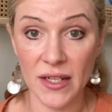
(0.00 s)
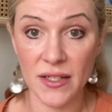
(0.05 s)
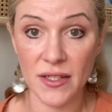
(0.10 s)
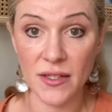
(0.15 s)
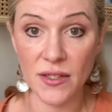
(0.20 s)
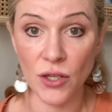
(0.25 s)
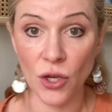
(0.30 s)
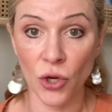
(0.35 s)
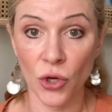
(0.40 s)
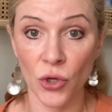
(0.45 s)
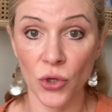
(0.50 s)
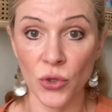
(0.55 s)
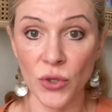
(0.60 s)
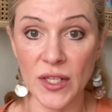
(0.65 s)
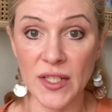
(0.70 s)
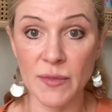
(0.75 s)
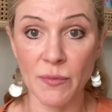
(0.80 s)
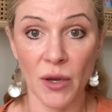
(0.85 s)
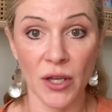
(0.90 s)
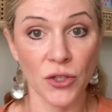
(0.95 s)
So
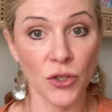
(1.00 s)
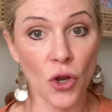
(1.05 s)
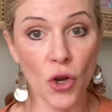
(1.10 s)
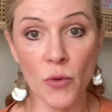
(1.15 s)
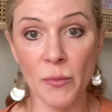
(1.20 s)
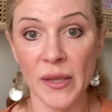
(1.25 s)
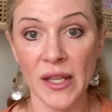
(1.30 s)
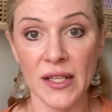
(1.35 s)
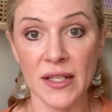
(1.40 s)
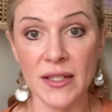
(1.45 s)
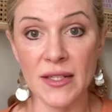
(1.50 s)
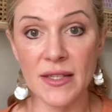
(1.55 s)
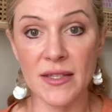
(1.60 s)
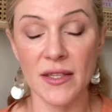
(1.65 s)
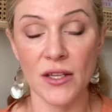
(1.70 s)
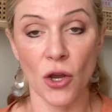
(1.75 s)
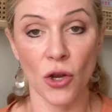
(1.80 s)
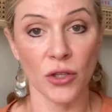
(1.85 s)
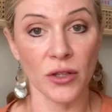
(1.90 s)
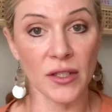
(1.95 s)
it's by no means
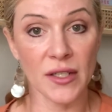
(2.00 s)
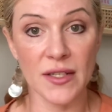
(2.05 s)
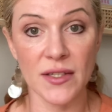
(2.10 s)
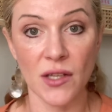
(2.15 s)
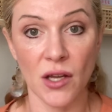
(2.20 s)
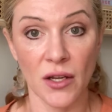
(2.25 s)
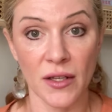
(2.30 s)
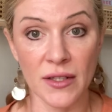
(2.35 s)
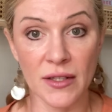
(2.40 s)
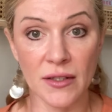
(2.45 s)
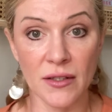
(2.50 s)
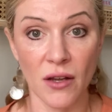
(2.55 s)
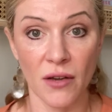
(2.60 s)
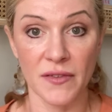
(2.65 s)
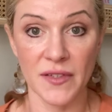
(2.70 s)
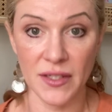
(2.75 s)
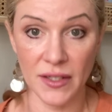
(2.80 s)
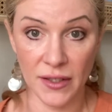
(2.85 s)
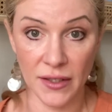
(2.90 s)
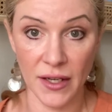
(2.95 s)
the only sign of
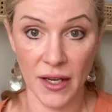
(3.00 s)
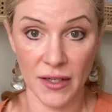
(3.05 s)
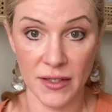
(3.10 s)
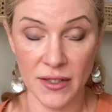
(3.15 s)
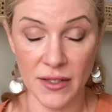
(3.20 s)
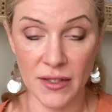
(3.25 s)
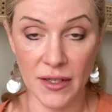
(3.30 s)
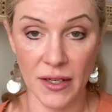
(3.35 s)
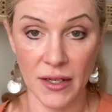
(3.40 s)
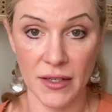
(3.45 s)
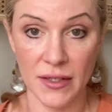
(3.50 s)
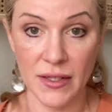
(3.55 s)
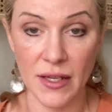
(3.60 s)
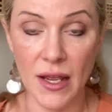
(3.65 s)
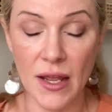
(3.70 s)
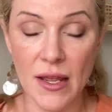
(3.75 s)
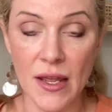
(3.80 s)
celiac disease.